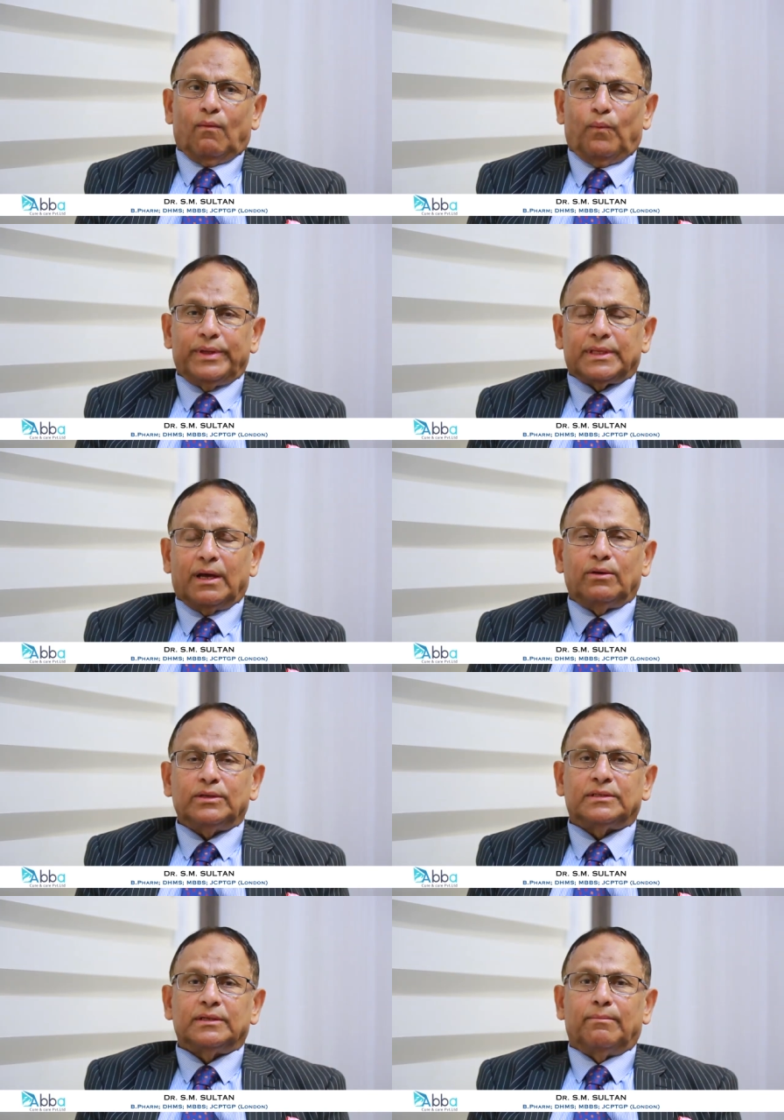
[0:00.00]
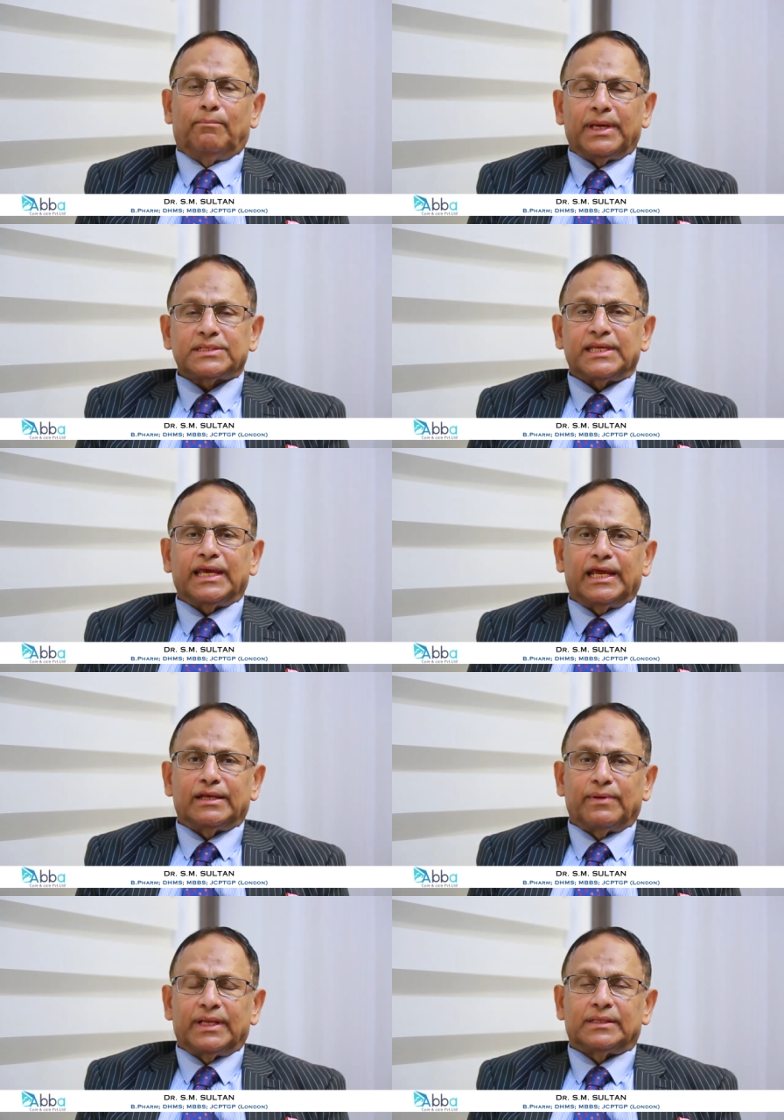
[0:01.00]
without mixing
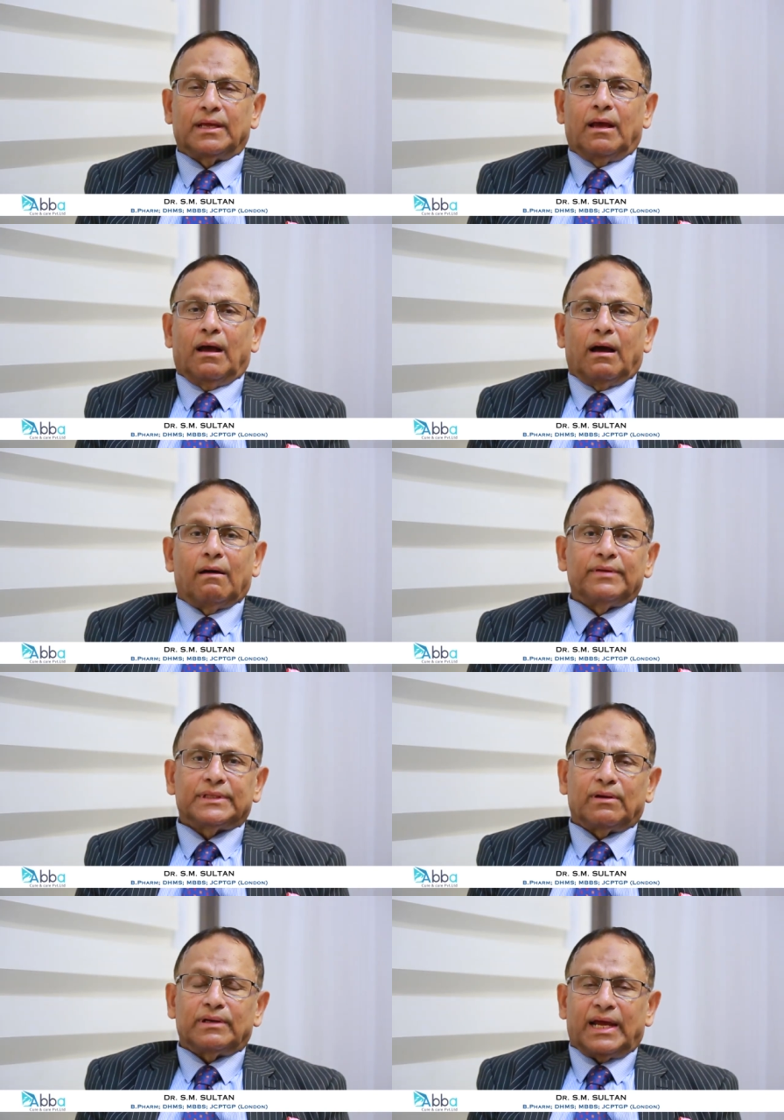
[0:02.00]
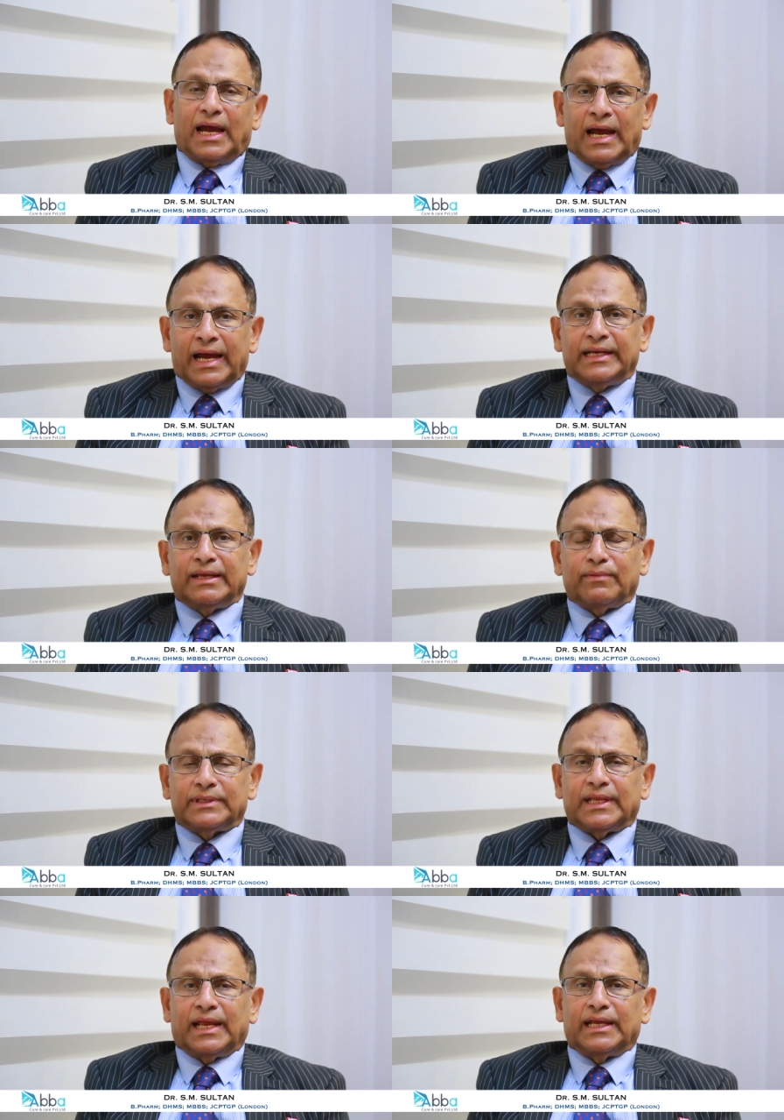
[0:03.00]
it with or without adding
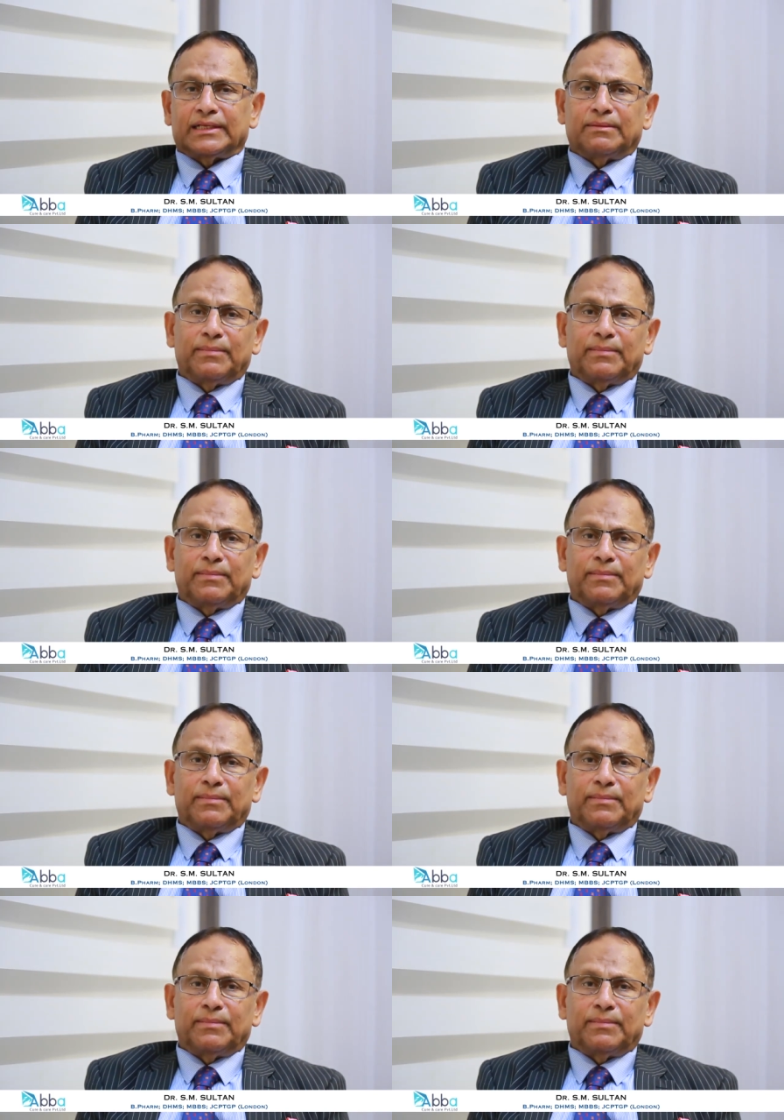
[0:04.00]
with any other